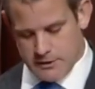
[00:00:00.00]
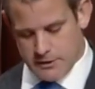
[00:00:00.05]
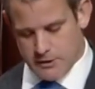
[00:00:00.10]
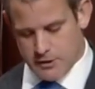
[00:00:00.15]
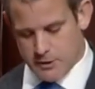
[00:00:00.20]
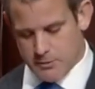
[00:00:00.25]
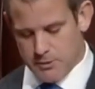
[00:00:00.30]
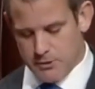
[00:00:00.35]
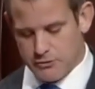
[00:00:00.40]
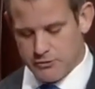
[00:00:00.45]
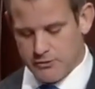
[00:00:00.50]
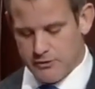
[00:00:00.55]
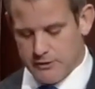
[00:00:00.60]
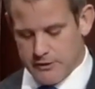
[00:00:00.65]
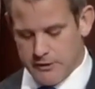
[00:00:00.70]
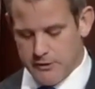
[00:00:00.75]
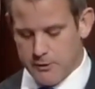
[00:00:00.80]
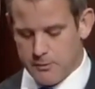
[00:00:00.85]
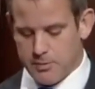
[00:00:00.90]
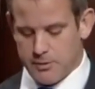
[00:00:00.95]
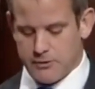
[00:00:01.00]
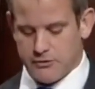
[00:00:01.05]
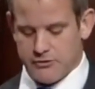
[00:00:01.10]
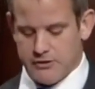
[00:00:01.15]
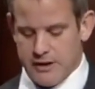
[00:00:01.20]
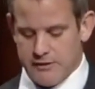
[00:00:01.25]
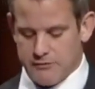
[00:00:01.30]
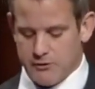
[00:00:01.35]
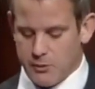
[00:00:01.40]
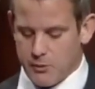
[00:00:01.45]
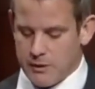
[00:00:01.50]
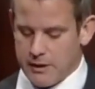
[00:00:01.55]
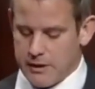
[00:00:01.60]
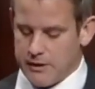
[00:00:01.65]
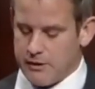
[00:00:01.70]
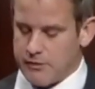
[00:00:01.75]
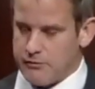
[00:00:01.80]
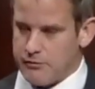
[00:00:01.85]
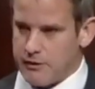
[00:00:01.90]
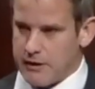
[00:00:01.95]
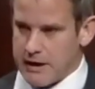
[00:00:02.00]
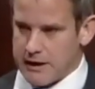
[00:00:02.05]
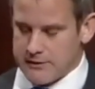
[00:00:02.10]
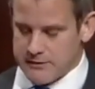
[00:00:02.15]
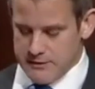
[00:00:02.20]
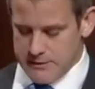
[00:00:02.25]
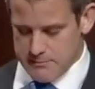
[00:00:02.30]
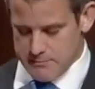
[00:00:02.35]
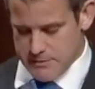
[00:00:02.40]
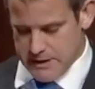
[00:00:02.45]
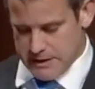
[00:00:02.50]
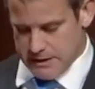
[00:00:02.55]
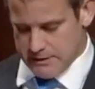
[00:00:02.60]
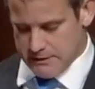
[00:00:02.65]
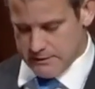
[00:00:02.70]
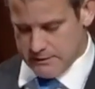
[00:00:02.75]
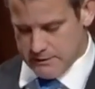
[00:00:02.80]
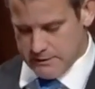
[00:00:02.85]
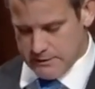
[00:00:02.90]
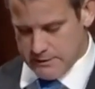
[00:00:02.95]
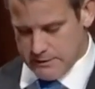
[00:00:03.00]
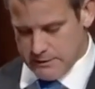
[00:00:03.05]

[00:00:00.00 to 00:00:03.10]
Our hubris left a window for 19 men